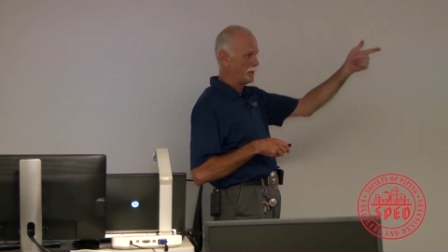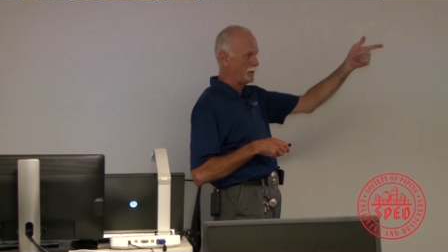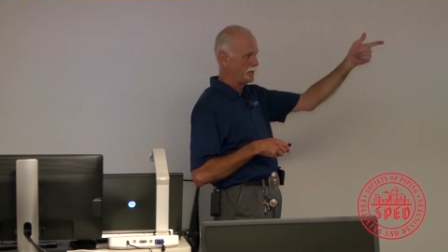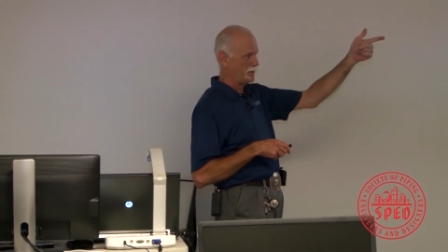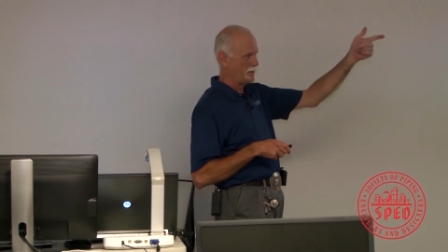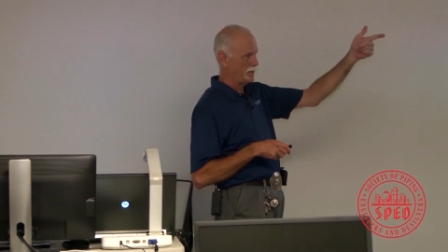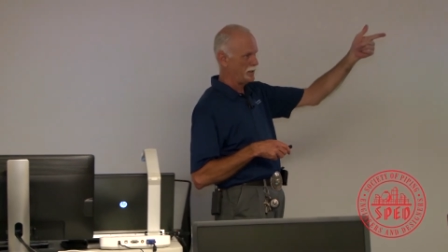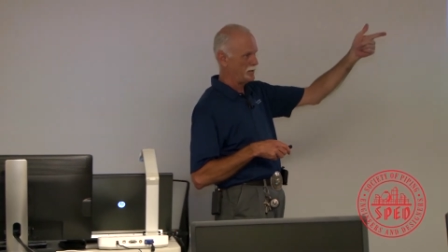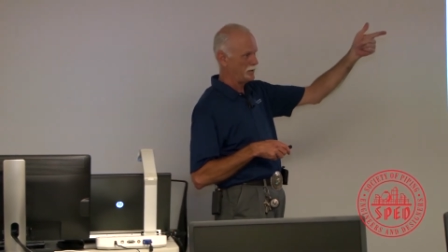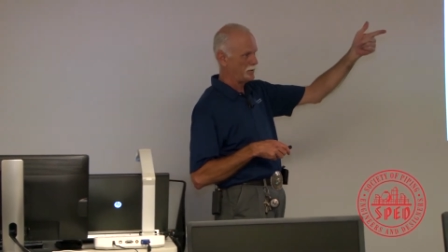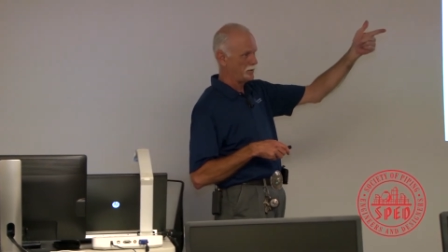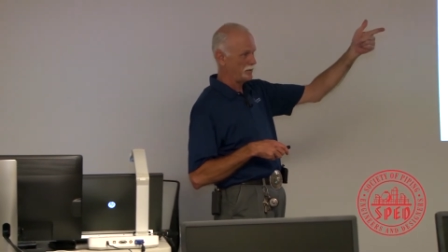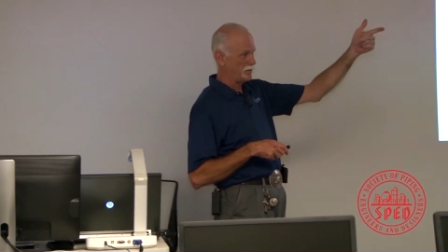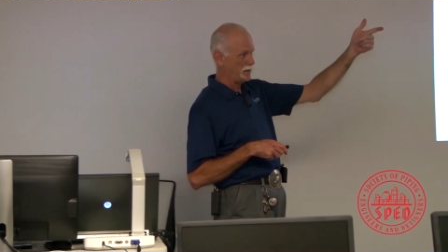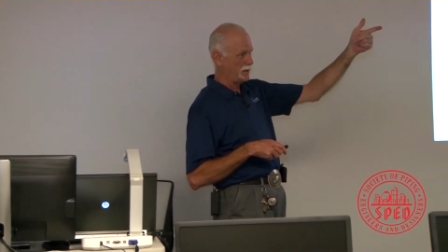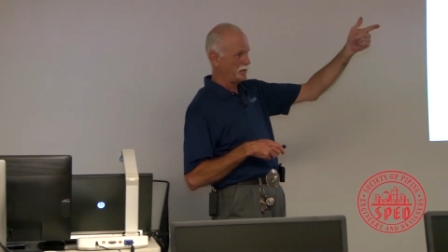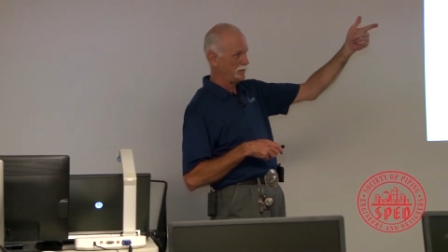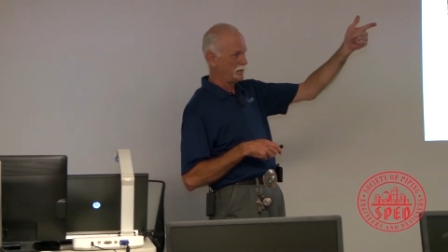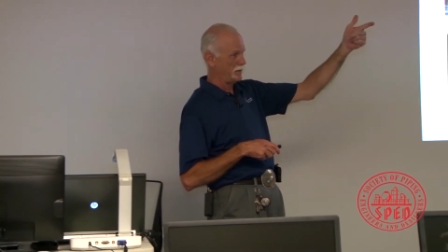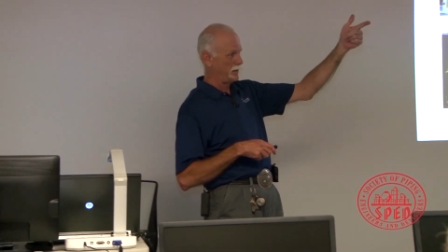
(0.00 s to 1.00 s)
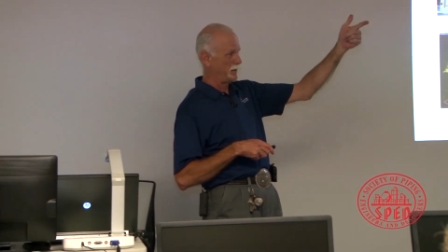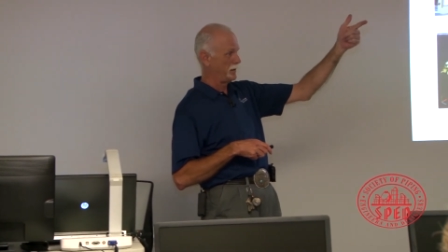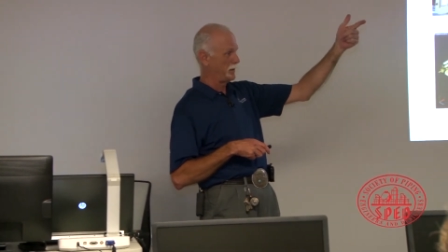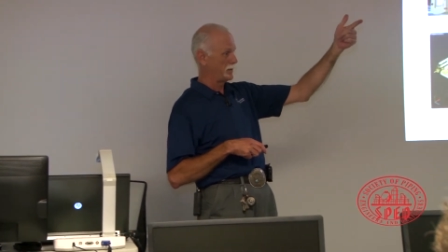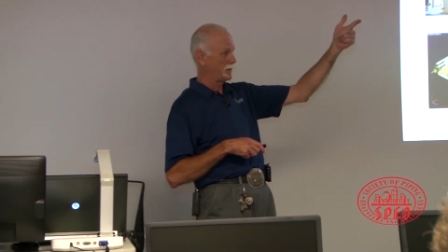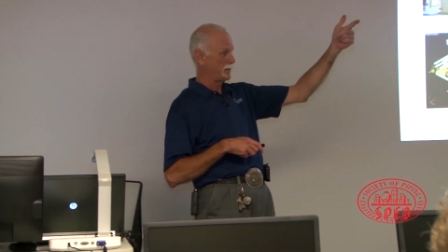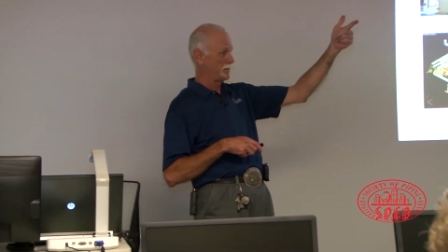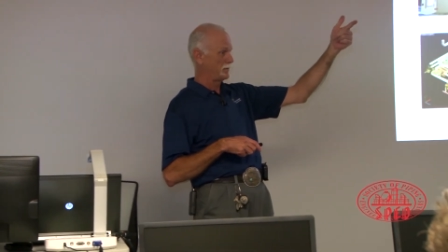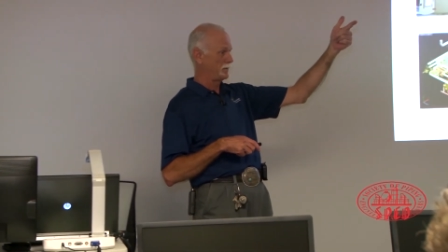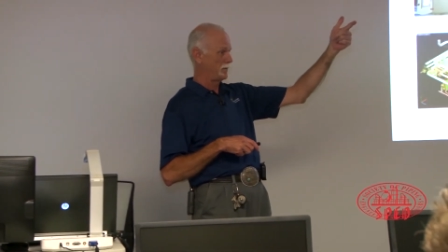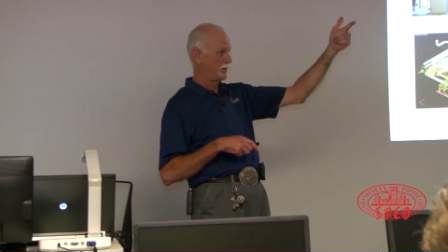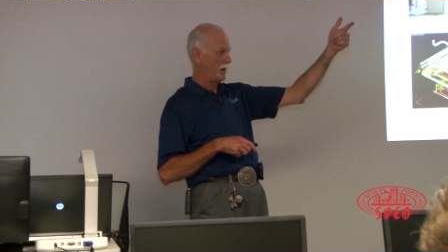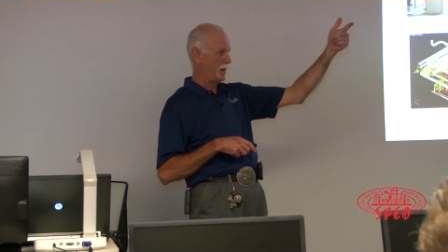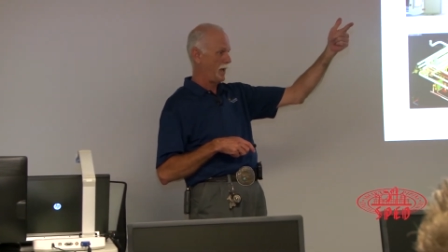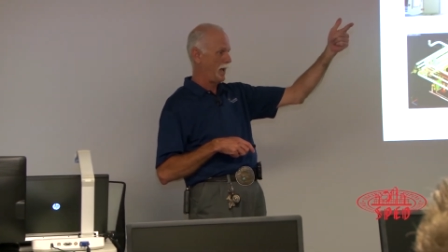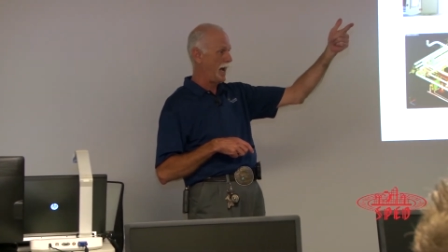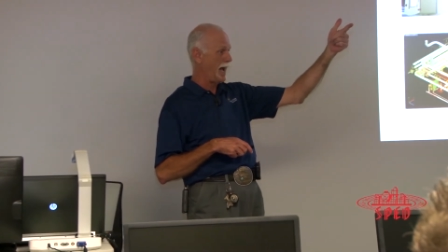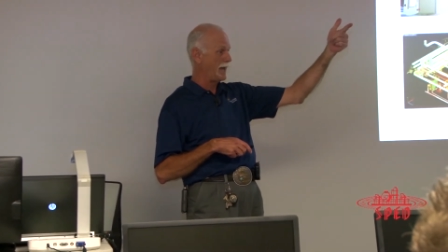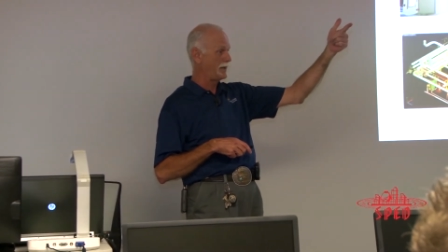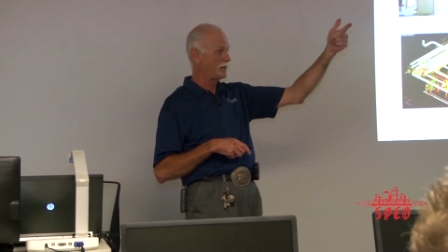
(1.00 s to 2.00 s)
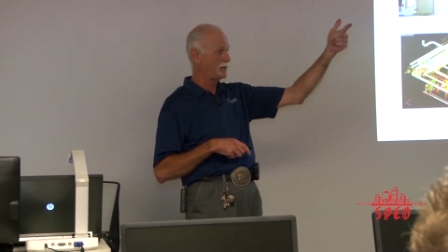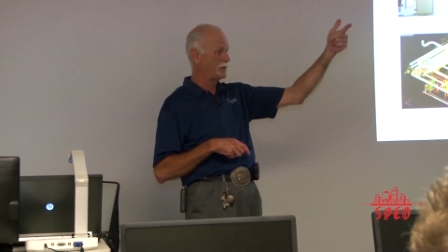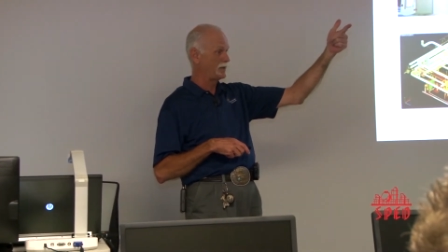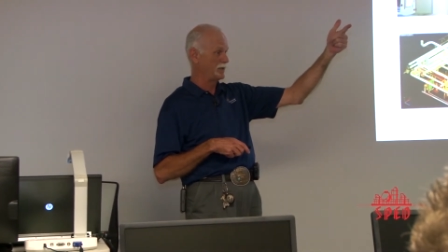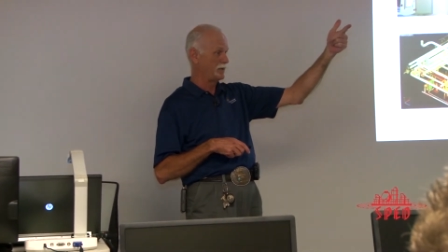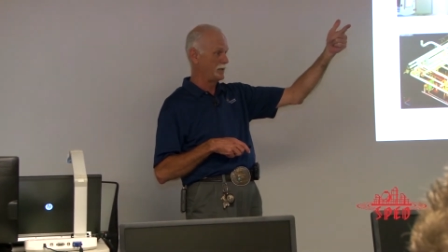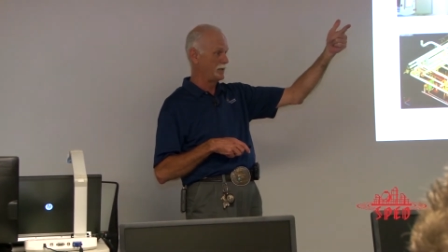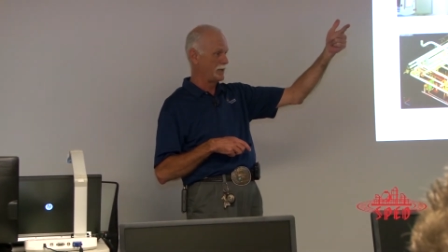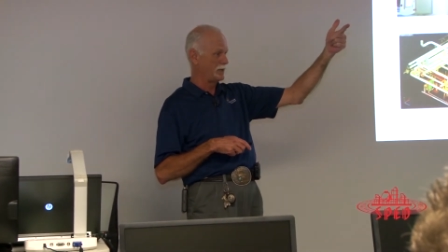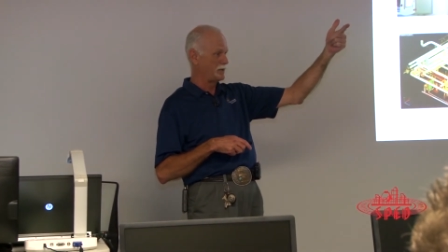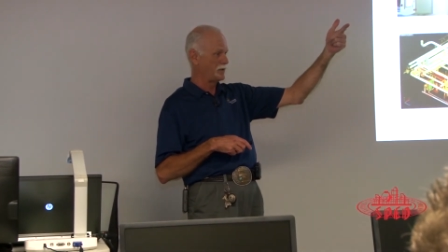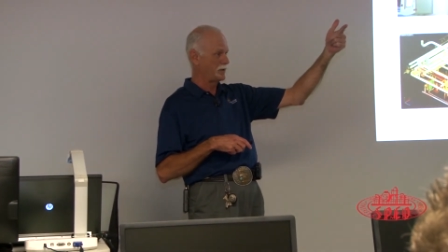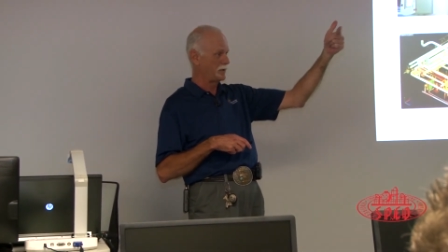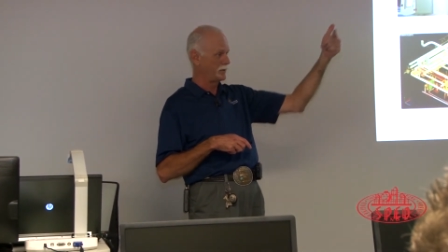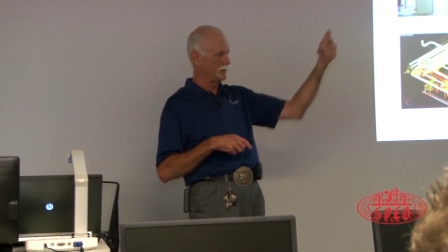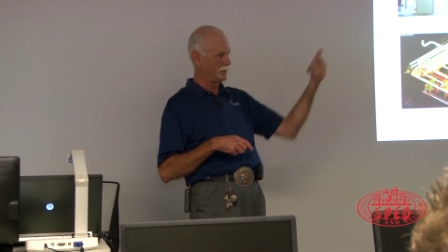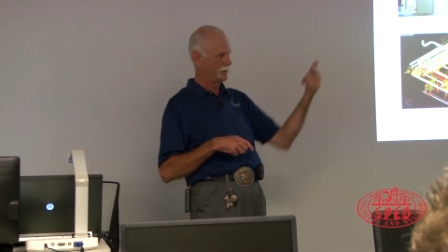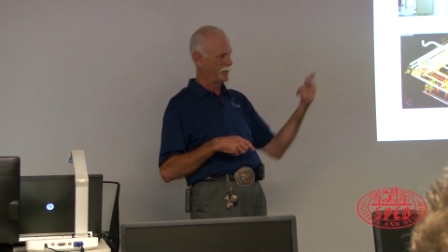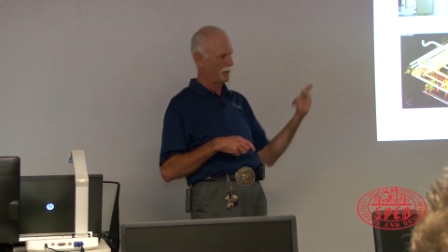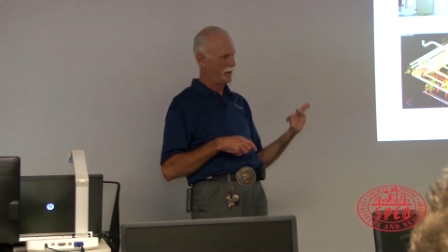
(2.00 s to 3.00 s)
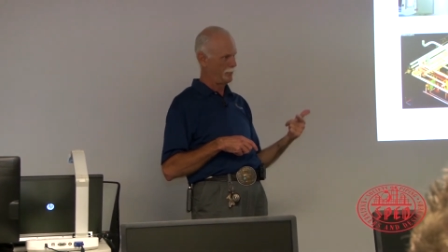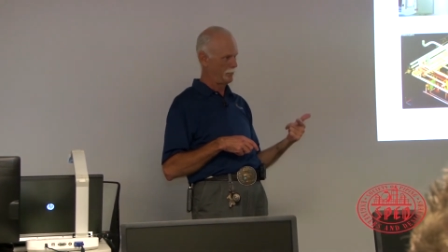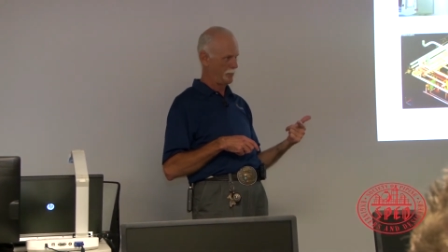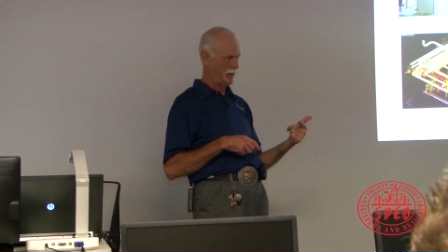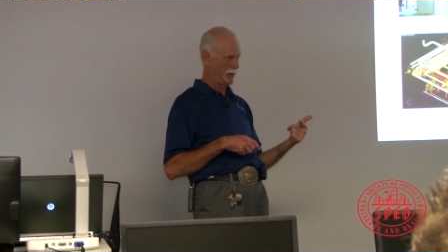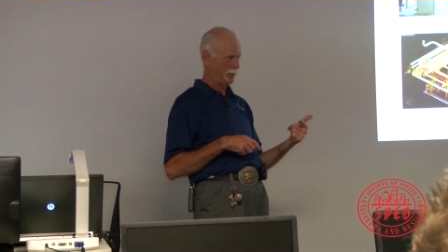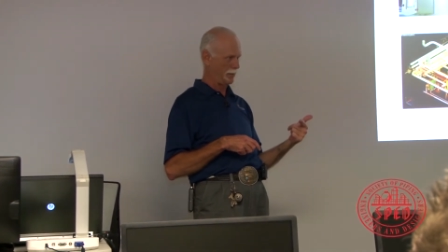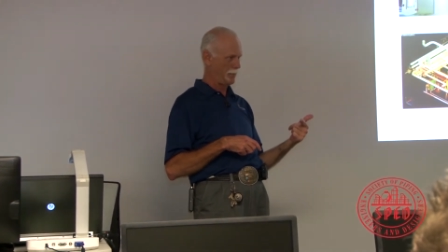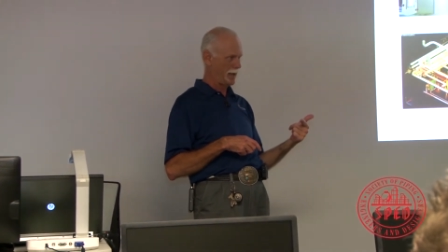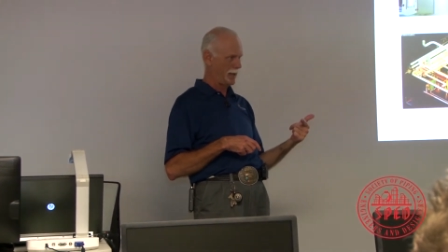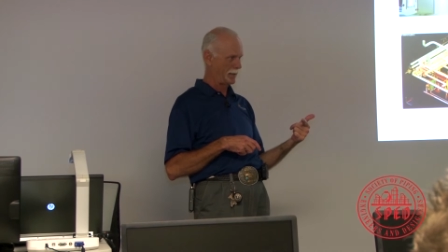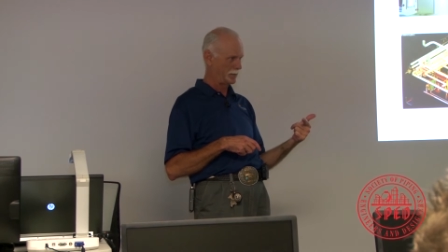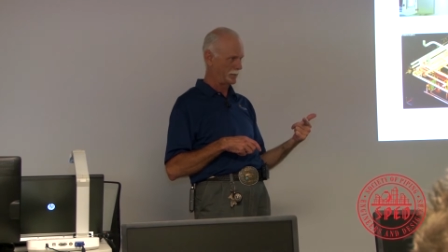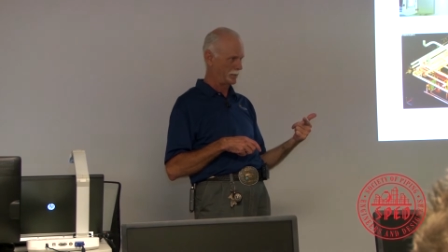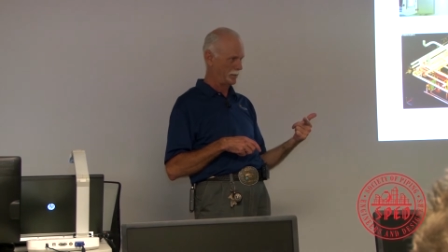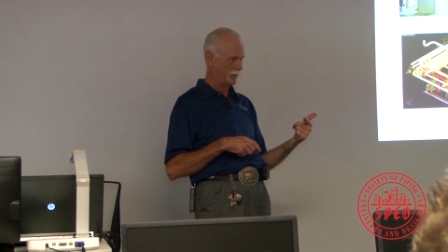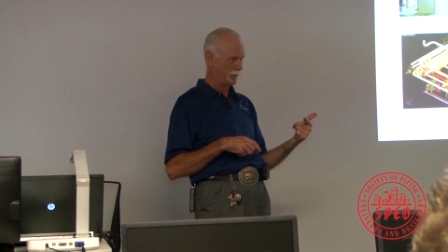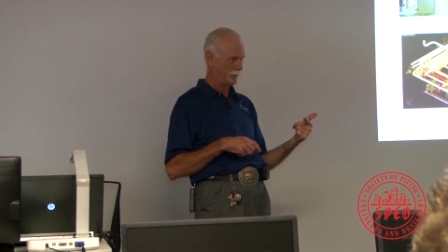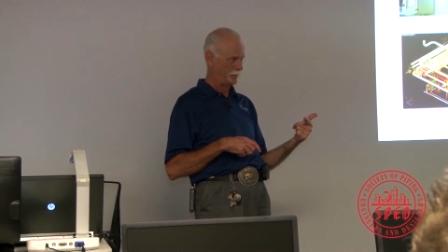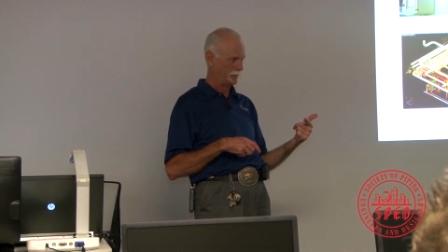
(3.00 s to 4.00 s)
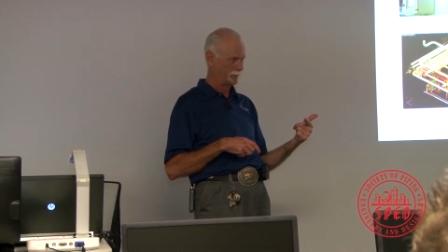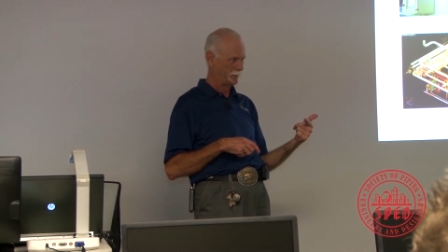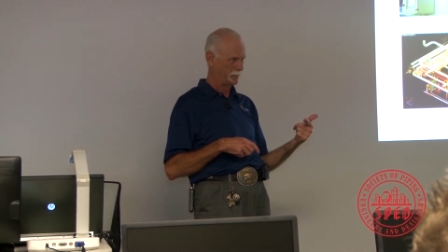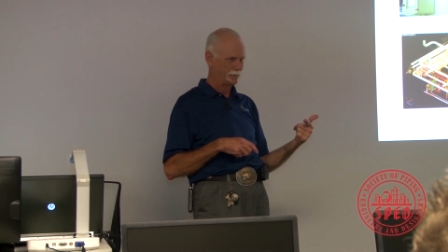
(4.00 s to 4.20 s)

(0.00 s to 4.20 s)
Caesar sees it in its hot condition and bring it back to cold.